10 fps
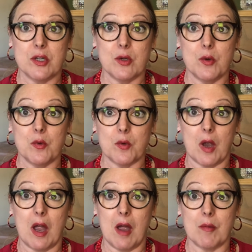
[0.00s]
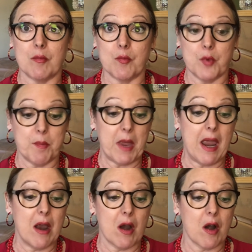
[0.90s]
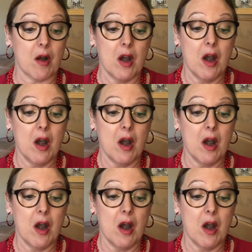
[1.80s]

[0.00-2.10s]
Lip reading: to repair